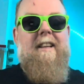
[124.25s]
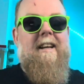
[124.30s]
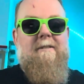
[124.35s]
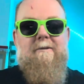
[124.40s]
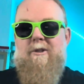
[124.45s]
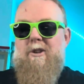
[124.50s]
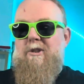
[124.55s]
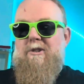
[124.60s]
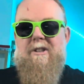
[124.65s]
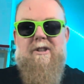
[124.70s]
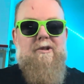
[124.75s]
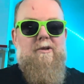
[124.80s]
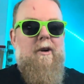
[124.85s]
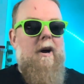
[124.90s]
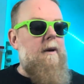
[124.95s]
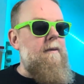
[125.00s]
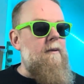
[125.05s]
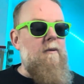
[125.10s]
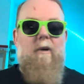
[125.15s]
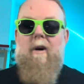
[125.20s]
Just
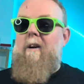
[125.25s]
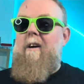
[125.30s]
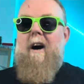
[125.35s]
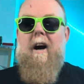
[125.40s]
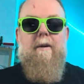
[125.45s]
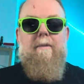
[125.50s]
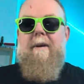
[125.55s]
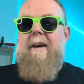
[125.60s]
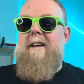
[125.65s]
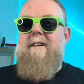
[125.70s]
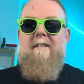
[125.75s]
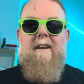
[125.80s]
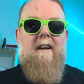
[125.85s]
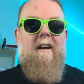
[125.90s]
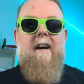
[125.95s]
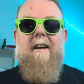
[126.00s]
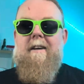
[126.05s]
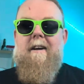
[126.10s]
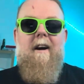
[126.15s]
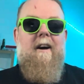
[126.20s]
describing what IPAs I
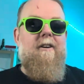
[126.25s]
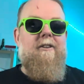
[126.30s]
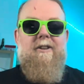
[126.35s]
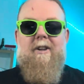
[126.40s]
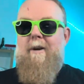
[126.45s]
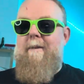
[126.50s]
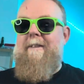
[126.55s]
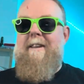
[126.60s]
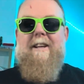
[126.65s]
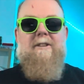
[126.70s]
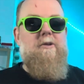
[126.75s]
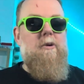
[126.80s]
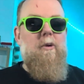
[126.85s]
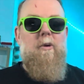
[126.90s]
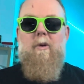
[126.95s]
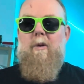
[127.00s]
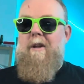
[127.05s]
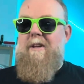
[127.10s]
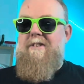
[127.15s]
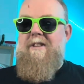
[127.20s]
like are, do you know what I mean? That's
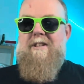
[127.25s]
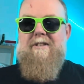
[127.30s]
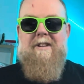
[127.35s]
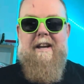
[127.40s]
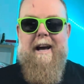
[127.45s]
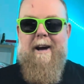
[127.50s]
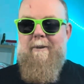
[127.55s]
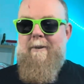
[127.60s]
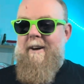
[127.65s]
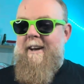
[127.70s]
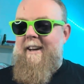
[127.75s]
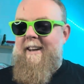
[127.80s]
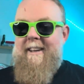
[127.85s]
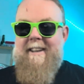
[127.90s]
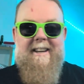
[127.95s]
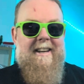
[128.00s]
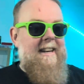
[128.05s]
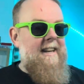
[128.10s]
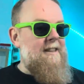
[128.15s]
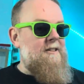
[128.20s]
all this is now.
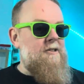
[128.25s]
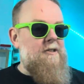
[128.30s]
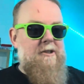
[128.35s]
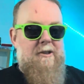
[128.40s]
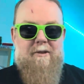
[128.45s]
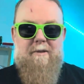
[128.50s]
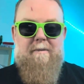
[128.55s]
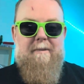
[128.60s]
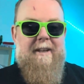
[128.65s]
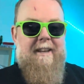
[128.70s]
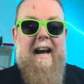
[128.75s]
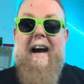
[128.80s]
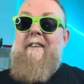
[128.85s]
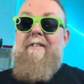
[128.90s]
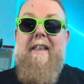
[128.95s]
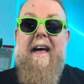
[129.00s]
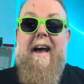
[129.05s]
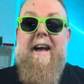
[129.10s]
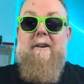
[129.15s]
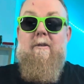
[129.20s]
It's just me.
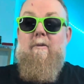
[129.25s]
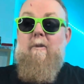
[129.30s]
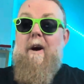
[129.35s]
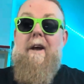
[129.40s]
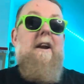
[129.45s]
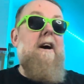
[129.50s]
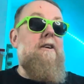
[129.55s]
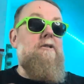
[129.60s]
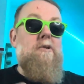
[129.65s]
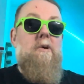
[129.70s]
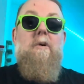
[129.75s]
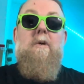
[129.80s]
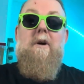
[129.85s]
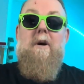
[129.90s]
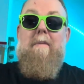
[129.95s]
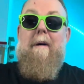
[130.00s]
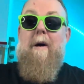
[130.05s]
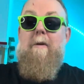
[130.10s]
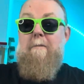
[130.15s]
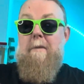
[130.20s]
And then when I talk
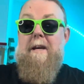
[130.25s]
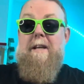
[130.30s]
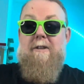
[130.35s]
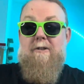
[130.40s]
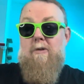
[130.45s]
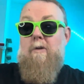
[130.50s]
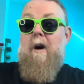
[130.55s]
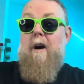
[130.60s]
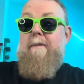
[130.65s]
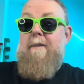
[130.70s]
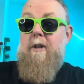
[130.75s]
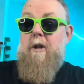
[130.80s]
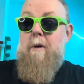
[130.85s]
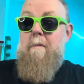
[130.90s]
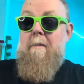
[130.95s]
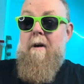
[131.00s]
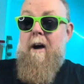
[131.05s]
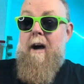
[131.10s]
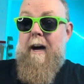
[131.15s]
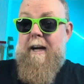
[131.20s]
about me describing
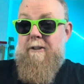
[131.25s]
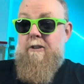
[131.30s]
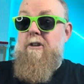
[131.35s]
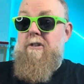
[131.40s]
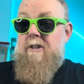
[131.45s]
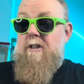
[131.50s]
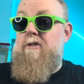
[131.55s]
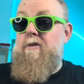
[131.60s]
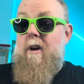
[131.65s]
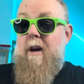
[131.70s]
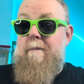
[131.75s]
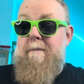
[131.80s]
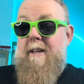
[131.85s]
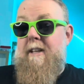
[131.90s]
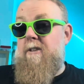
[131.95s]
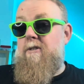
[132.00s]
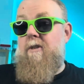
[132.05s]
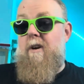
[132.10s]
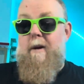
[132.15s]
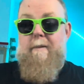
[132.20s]
them, I just describe me
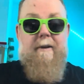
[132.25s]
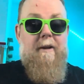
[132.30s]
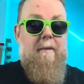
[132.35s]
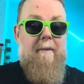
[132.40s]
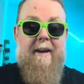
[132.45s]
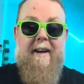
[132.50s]
describing them.